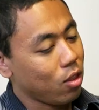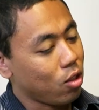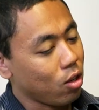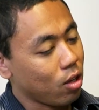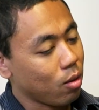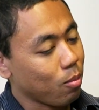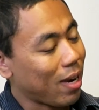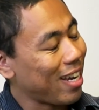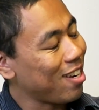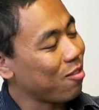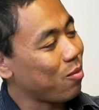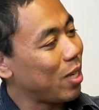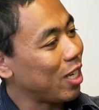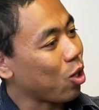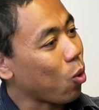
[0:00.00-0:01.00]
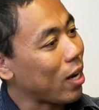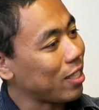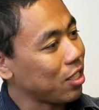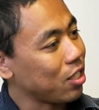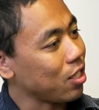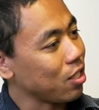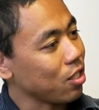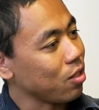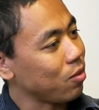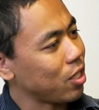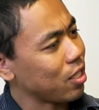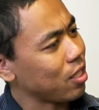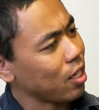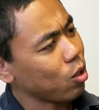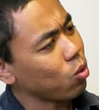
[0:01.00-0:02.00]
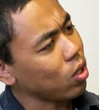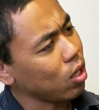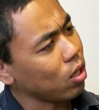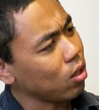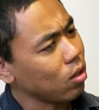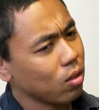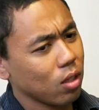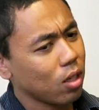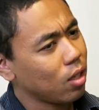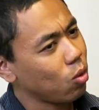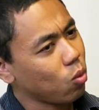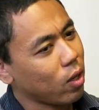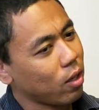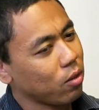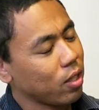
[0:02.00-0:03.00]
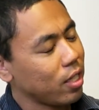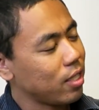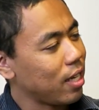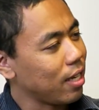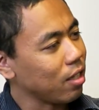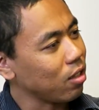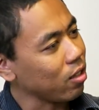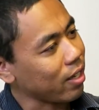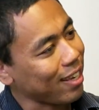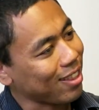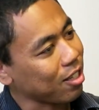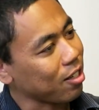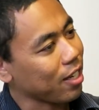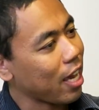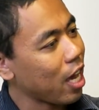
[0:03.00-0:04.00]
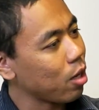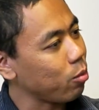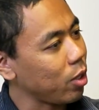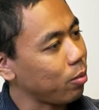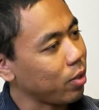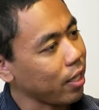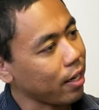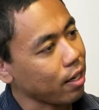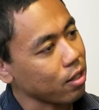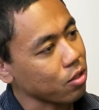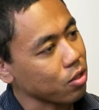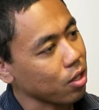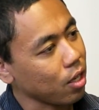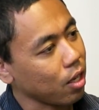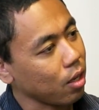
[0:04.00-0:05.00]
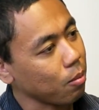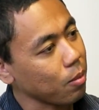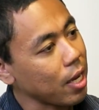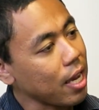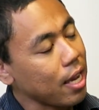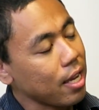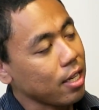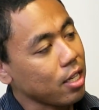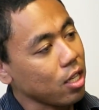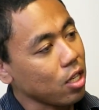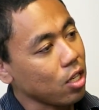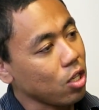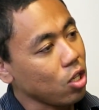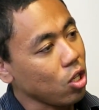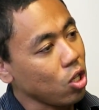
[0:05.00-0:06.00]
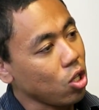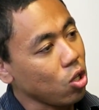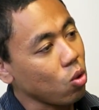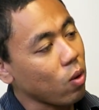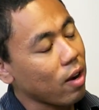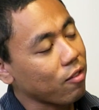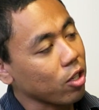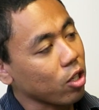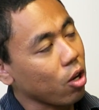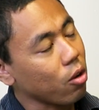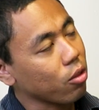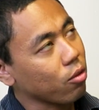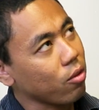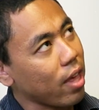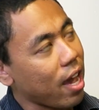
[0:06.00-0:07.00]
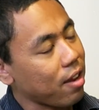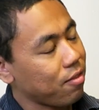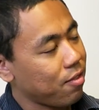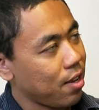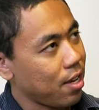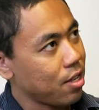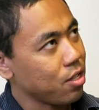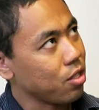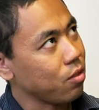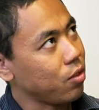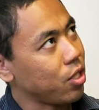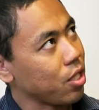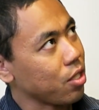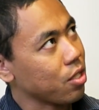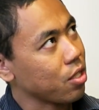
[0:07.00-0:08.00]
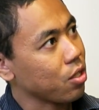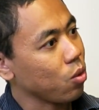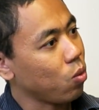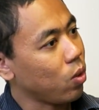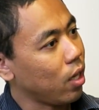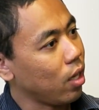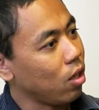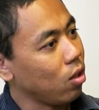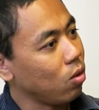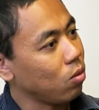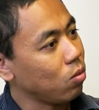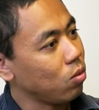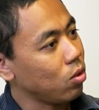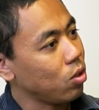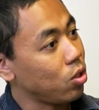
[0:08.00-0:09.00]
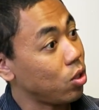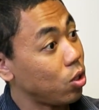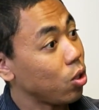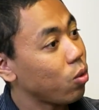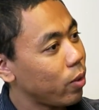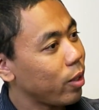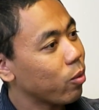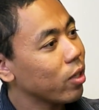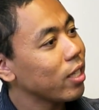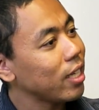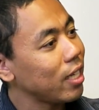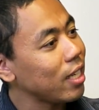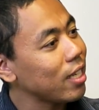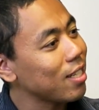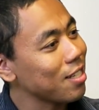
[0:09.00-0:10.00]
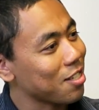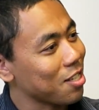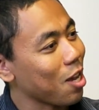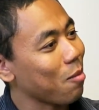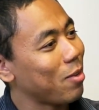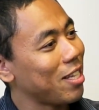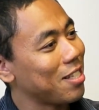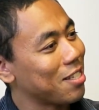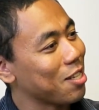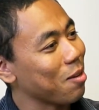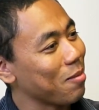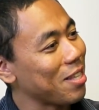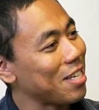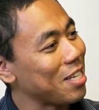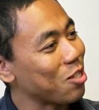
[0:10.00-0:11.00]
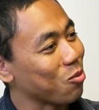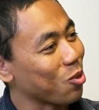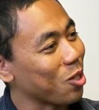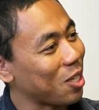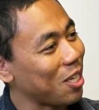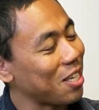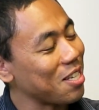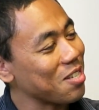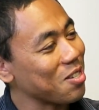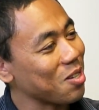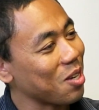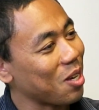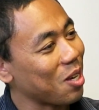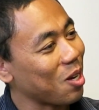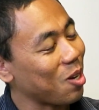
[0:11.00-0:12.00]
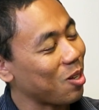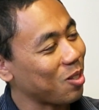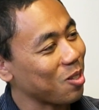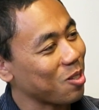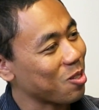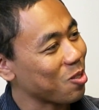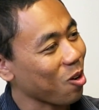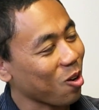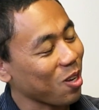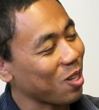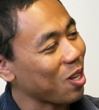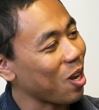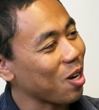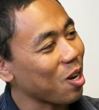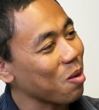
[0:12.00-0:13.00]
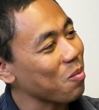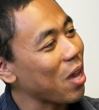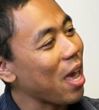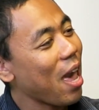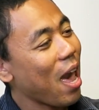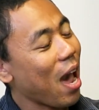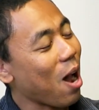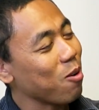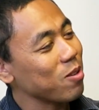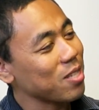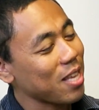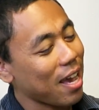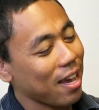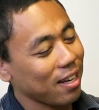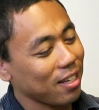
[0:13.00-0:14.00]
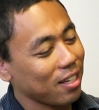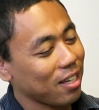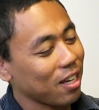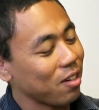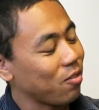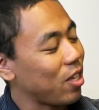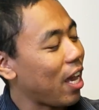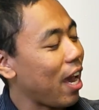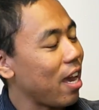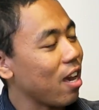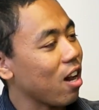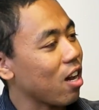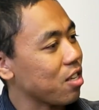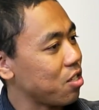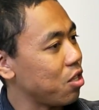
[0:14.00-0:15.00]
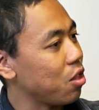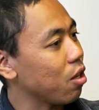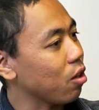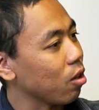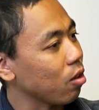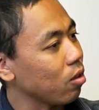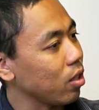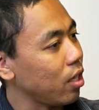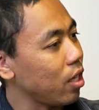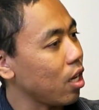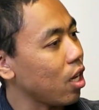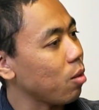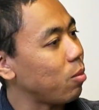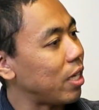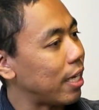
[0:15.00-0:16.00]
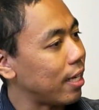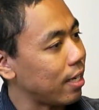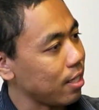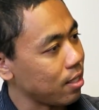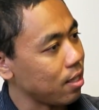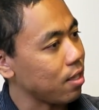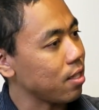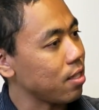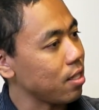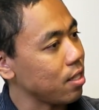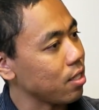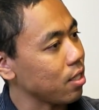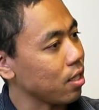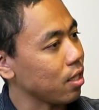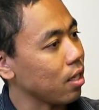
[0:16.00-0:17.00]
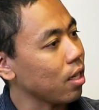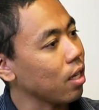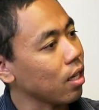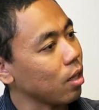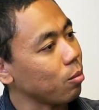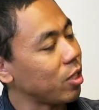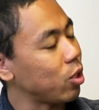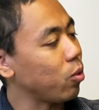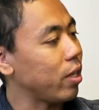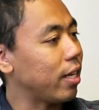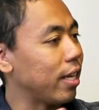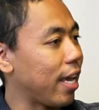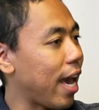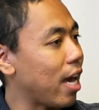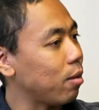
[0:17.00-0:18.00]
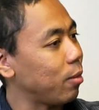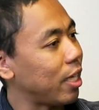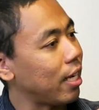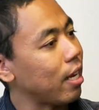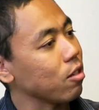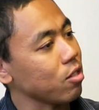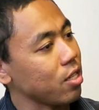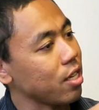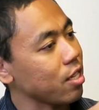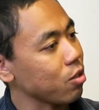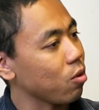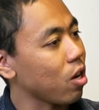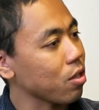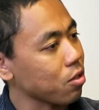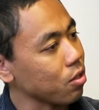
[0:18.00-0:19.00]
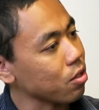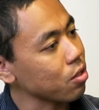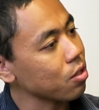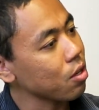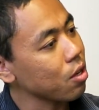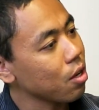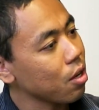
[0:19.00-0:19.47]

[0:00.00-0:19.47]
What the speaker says: there might have been questions of just like, well, why don't they take a look at their academy players? Did you ever go through that phase of just, well, do we really need to sub in some of these rookies onto the starting lineup? How was that kind of chaos in the early beginnings of the season between Academy and LCS rosters?